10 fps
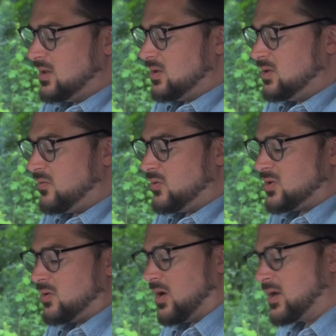You've also
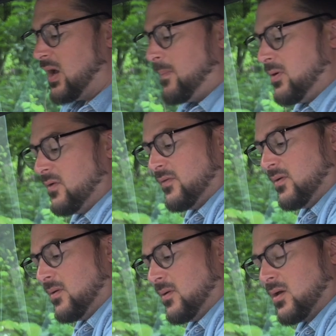got a couple of
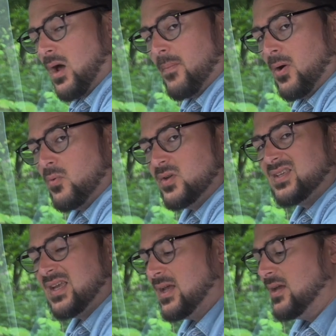cup holders
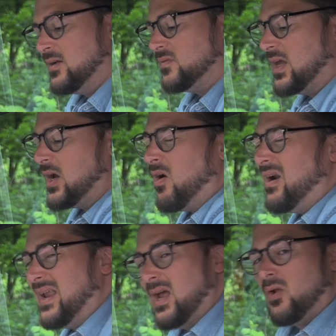here. They are a
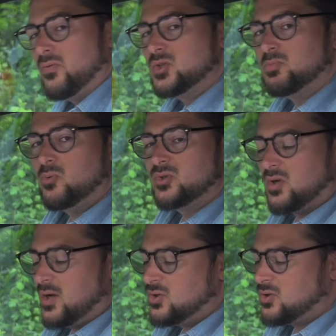little on the small
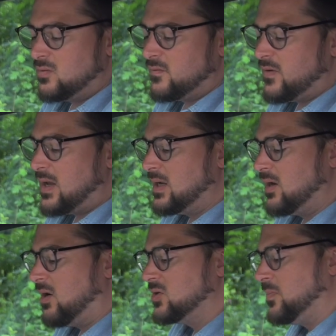side, you couldn't fit any
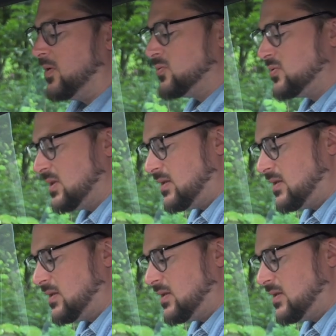large bottles in